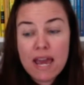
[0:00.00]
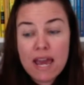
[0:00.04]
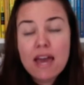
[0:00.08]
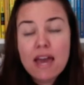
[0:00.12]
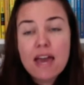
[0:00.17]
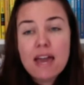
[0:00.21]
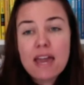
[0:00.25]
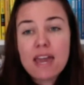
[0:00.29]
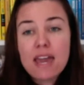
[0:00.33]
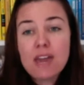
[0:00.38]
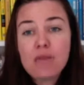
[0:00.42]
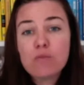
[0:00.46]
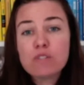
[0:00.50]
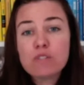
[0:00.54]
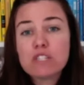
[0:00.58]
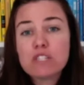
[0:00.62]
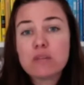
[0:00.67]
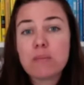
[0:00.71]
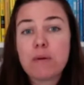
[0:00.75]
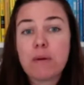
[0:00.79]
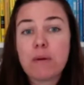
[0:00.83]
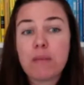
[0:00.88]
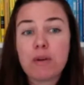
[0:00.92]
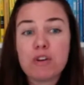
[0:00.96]
It was the
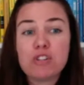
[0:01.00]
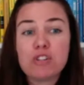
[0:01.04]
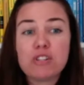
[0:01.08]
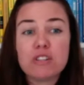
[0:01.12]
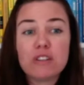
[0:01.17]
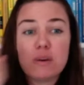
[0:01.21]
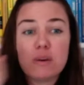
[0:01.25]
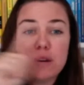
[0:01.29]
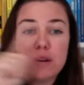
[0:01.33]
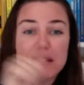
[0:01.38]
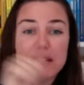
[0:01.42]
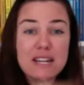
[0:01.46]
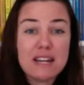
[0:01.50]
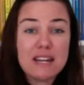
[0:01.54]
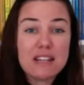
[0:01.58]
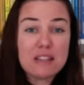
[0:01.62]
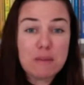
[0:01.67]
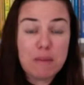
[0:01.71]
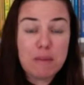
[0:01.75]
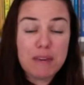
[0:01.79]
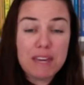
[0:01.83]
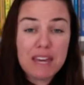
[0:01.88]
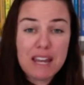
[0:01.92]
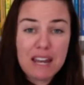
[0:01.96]
promotion that we did at the
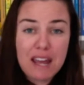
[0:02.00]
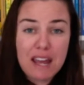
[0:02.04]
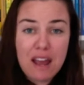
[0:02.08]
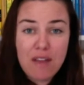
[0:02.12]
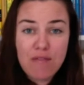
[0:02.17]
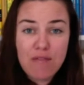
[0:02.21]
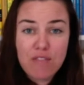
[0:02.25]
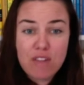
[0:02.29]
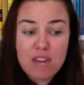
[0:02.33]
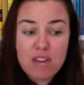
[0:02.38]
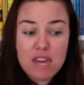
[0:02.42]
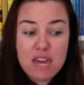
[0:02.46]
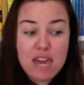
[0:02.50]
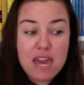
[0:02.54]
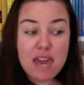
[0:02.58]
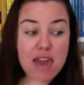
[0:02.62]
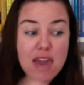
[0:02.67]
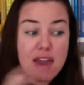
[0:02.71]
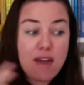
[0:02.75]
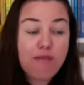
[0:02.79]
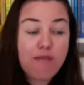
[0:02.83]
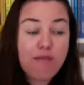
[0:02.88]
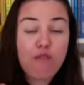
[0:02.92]
beginning of the year